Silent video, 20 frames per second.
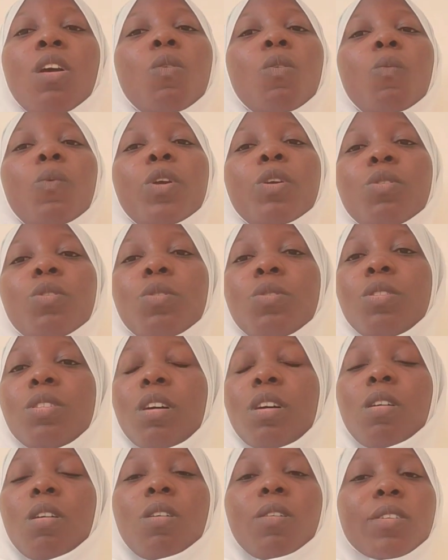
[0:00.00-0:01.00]
We use
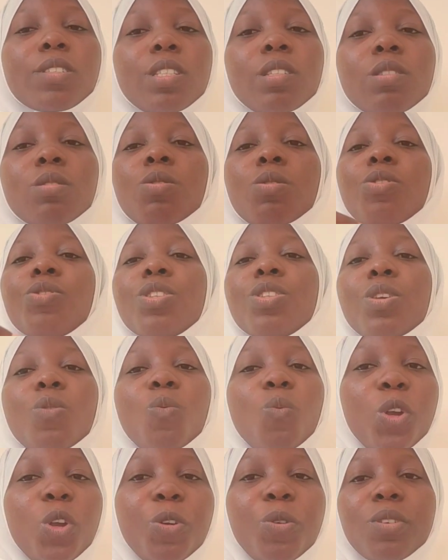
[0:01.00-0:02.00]

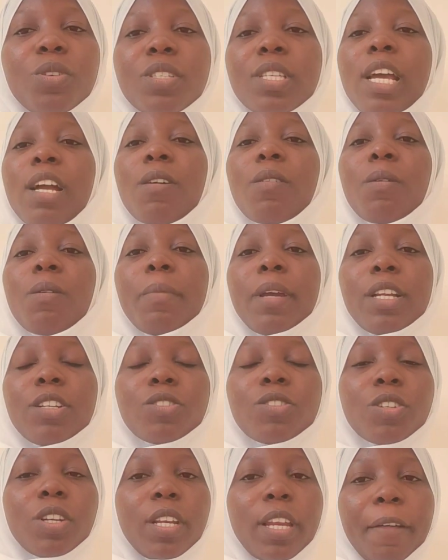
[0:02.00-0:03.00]
oxytocin. We use
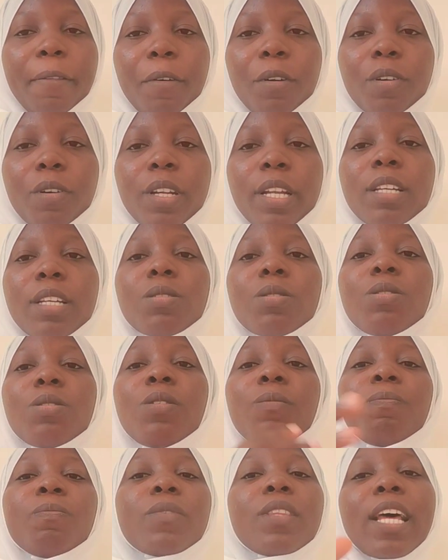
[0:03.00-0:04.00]
ergometrine and all that. So
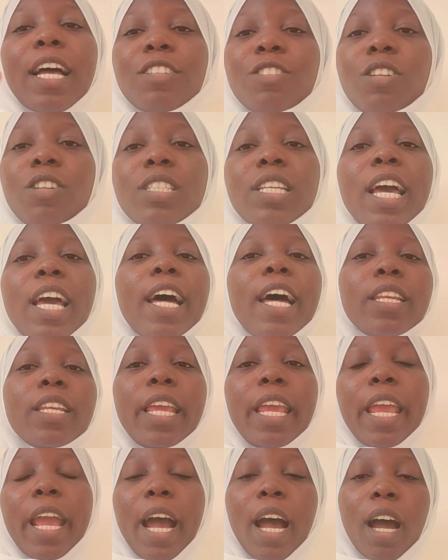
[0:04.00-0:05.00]
that's just, and
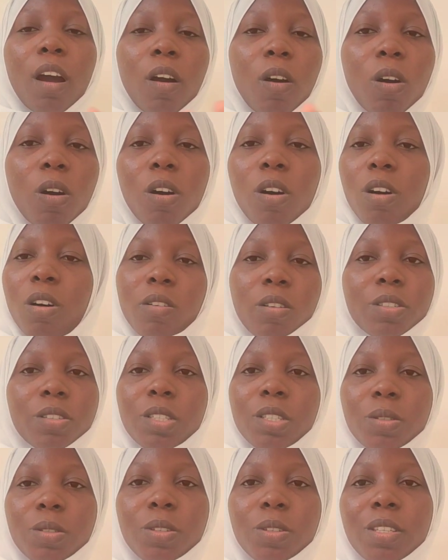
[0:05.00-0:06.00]
they are all
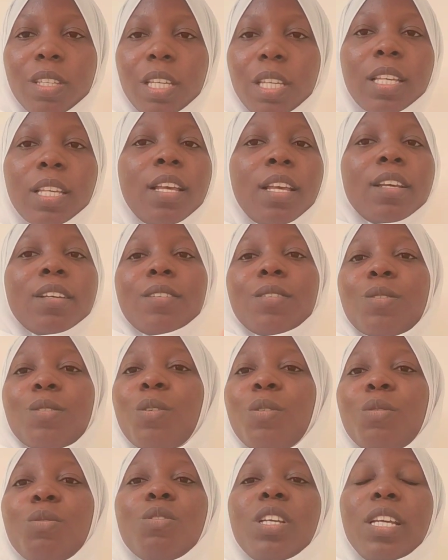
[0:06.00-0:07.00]
oxytocin.
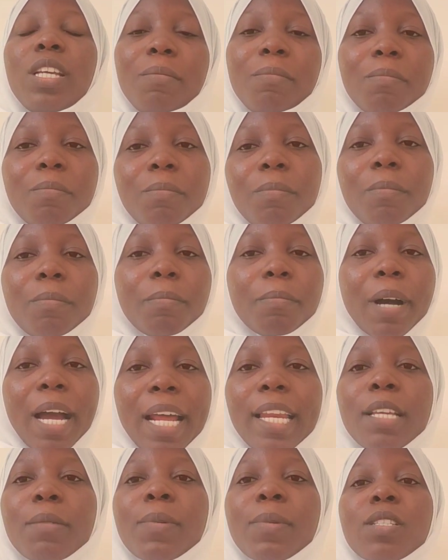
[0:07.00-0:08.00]
So in
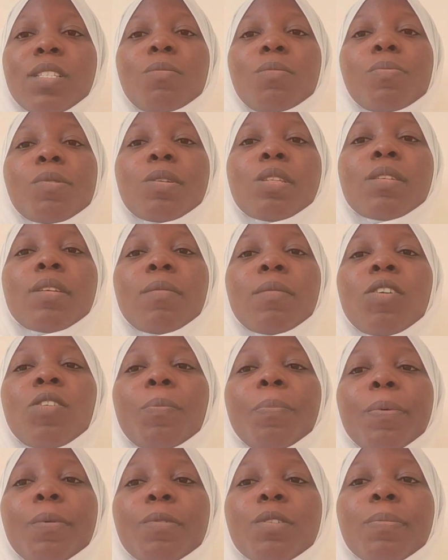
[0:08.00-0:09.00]
management of
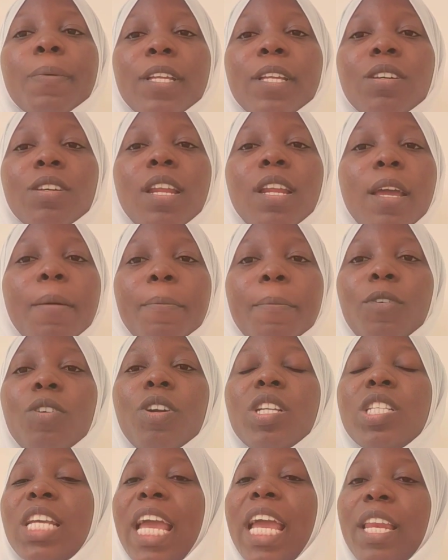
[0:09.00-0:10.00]
postpartum
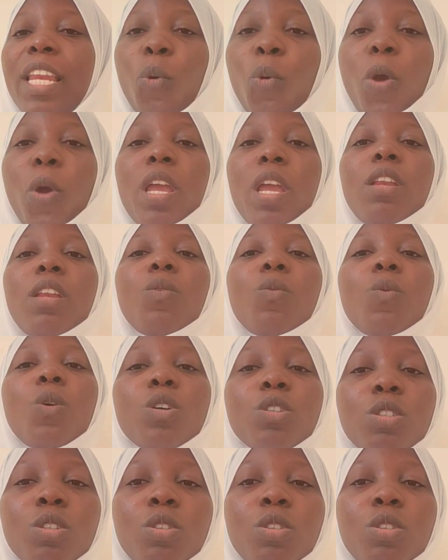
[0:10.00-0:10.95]
hemorrhage anywhere in the world,